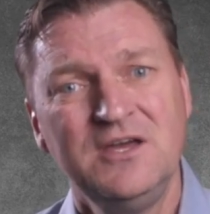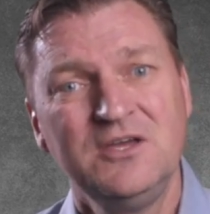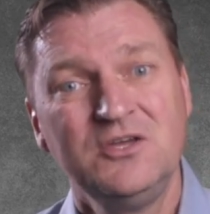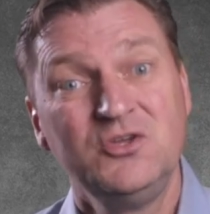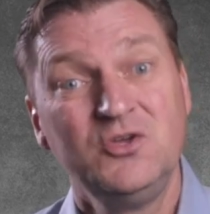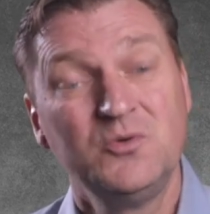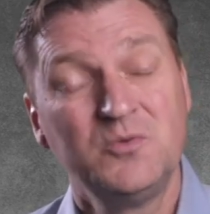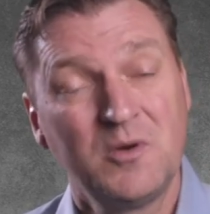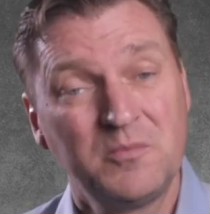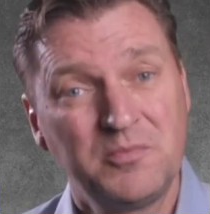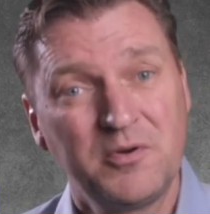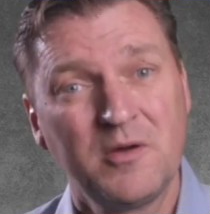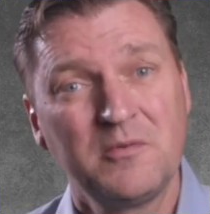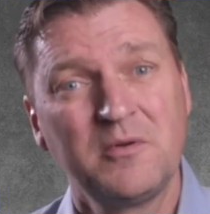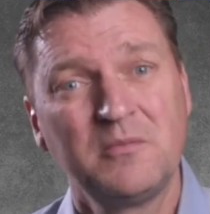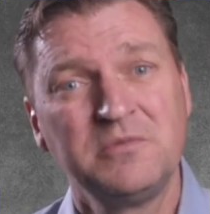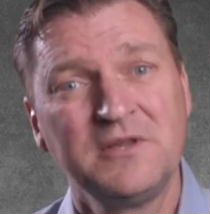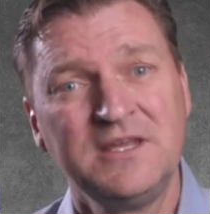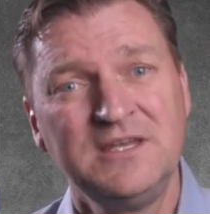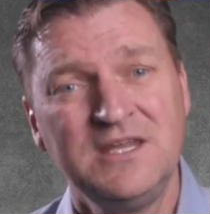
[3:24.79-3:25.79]
you will
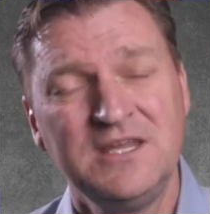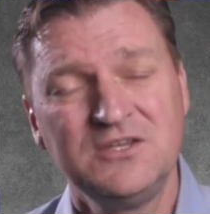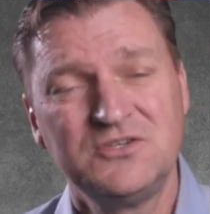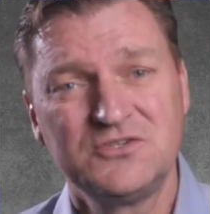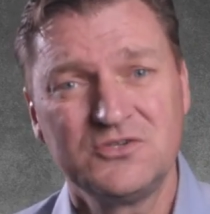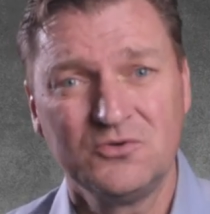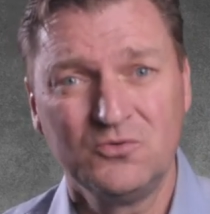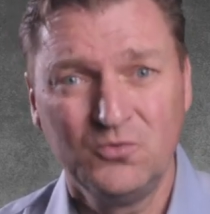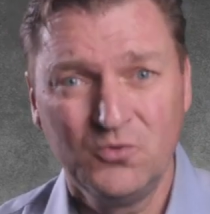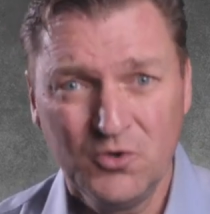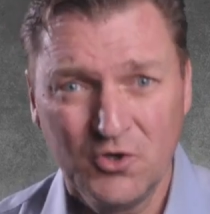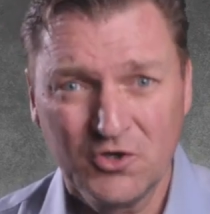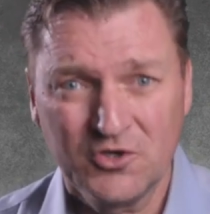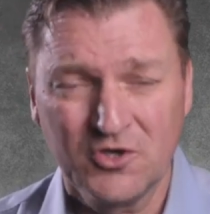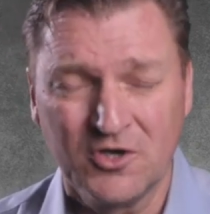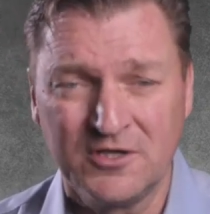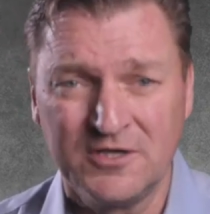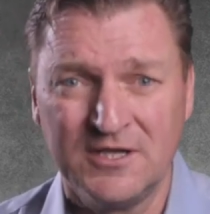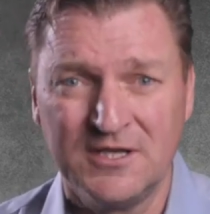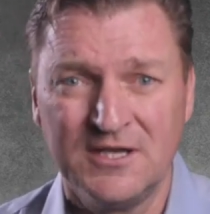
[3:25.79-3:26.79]
probably need to
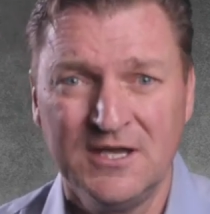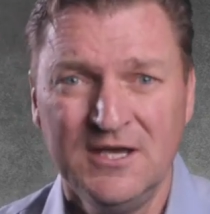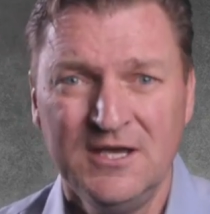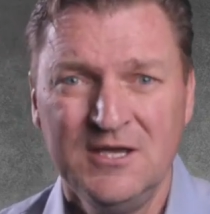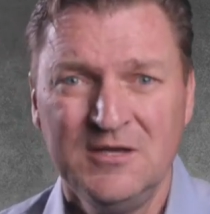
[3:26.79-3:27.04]
work on it